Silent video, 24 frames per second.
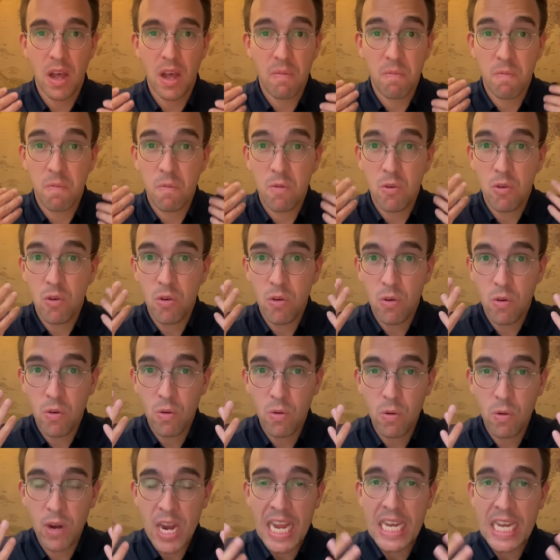
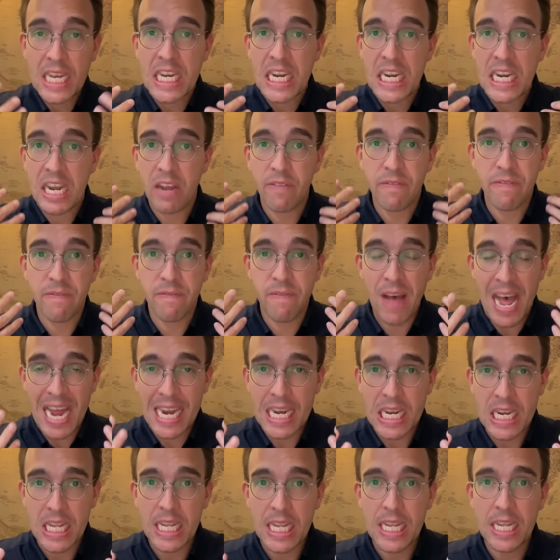lunatic
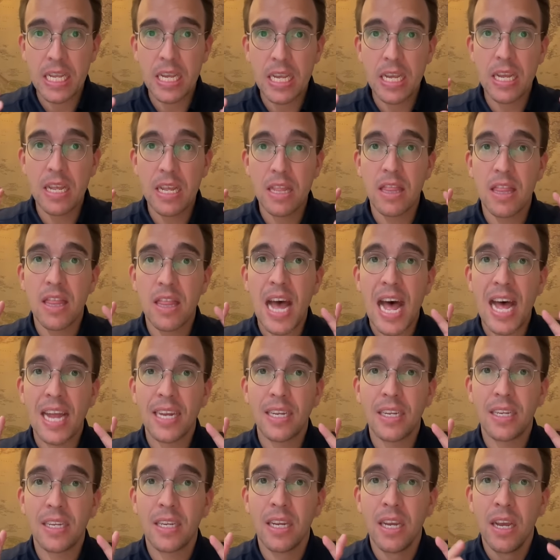fantasy
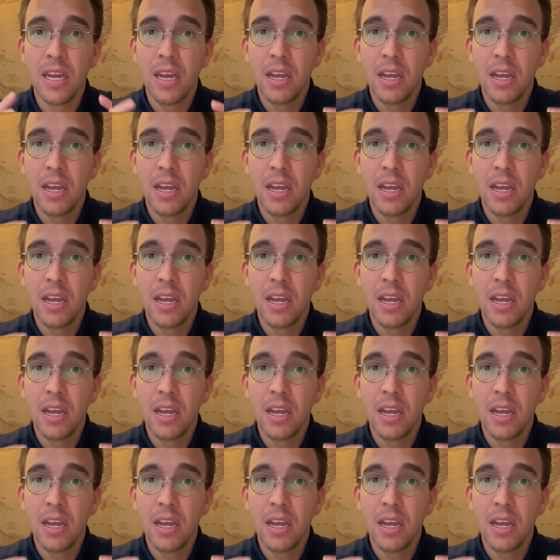that